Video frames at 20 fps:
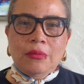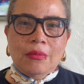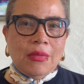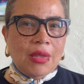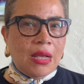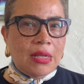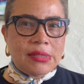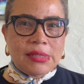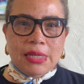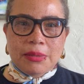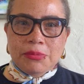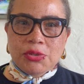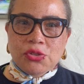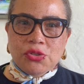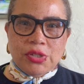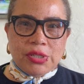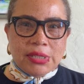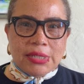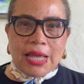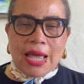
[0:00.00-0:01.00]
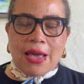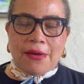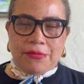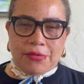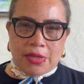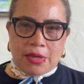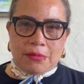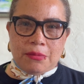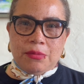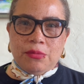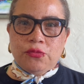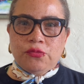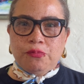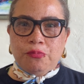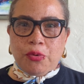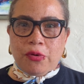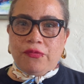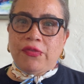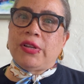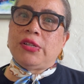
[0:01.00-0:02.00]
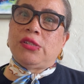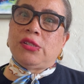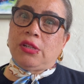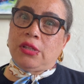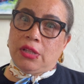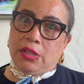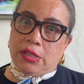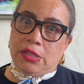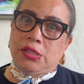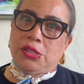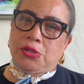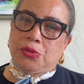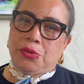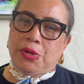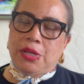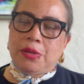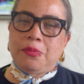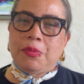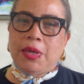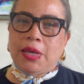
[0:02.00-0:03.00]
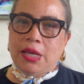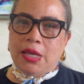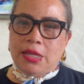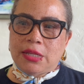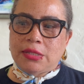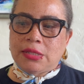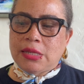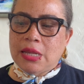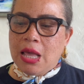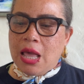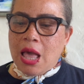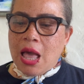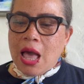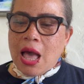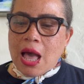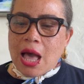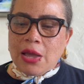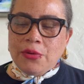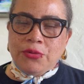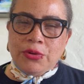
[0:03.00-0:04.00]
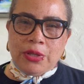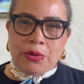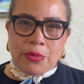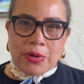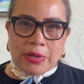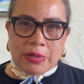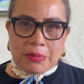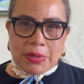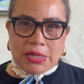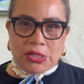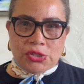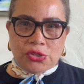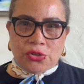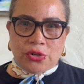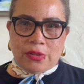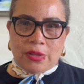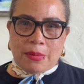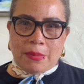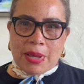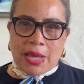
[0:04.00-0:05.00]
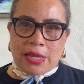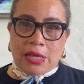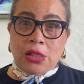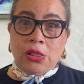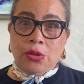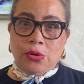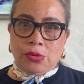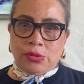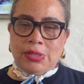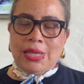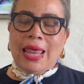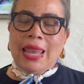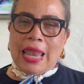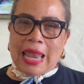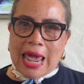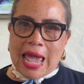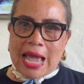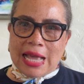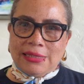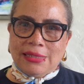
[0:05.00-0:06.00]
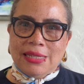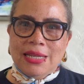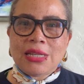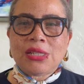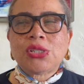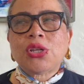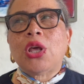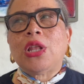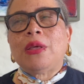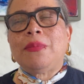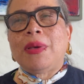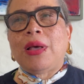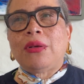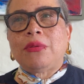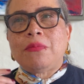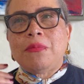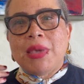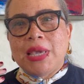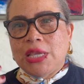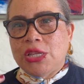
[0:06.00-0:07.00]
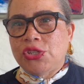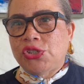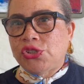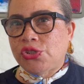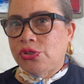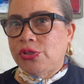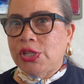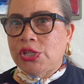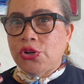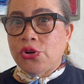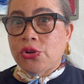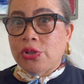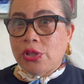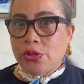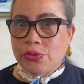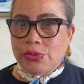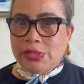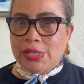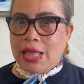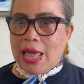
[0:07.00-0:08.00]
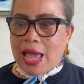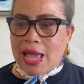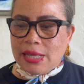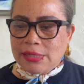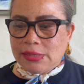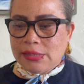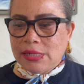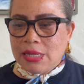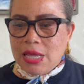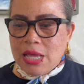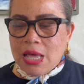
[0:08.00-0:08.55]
a seamstress, have them professionally do it, because I really want to make sure that my clothes last. And it's all about making sure that your clothes last.